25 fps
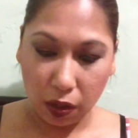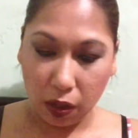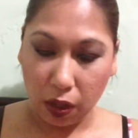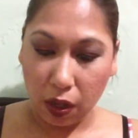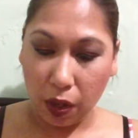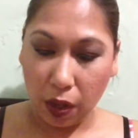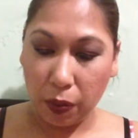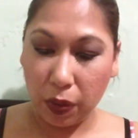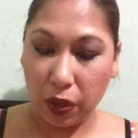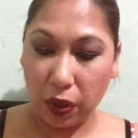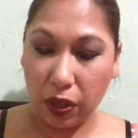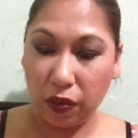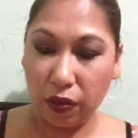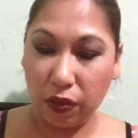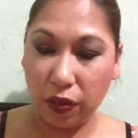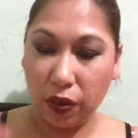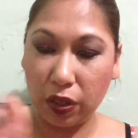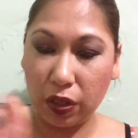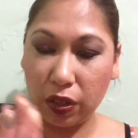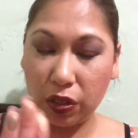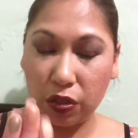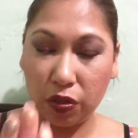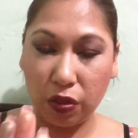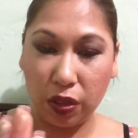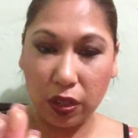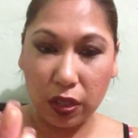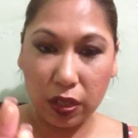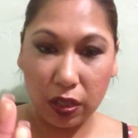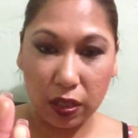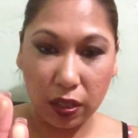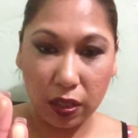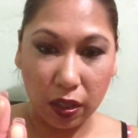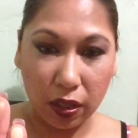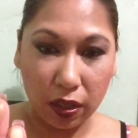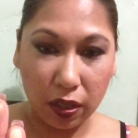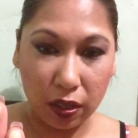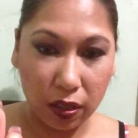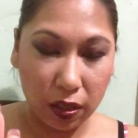I'm not even gonna try the
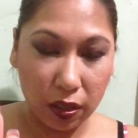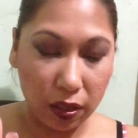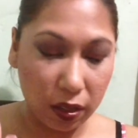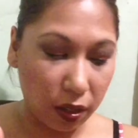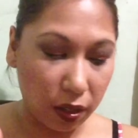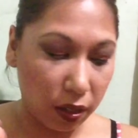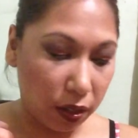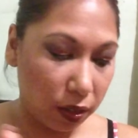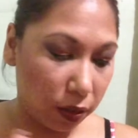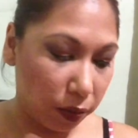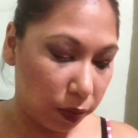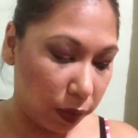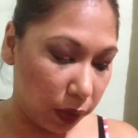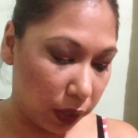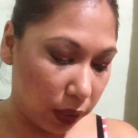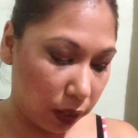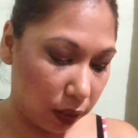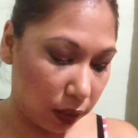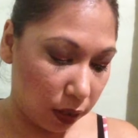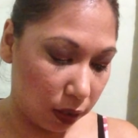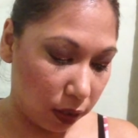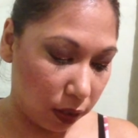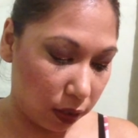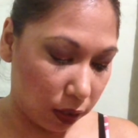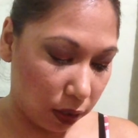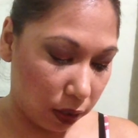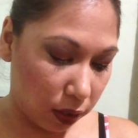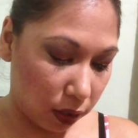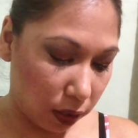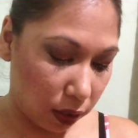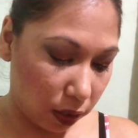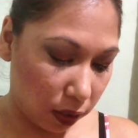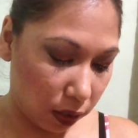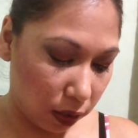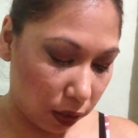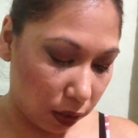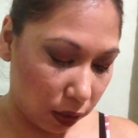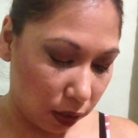dark color
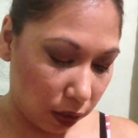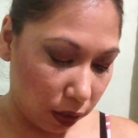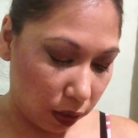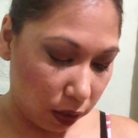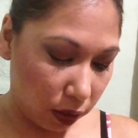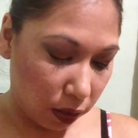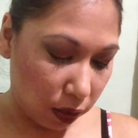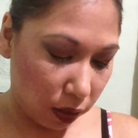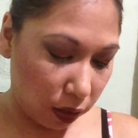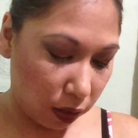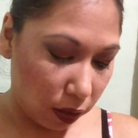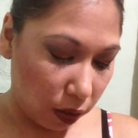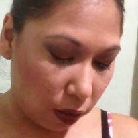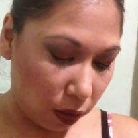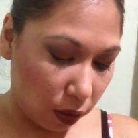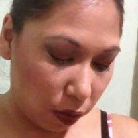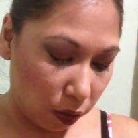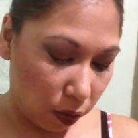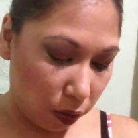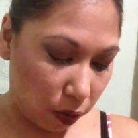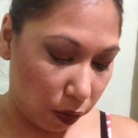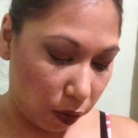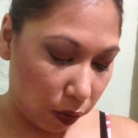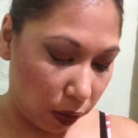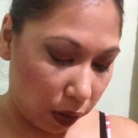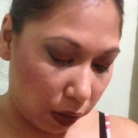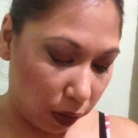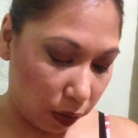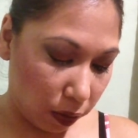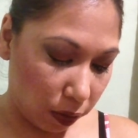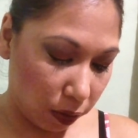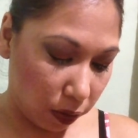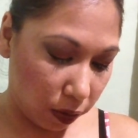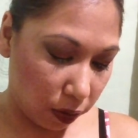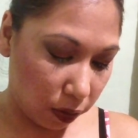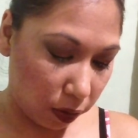because, oh wow,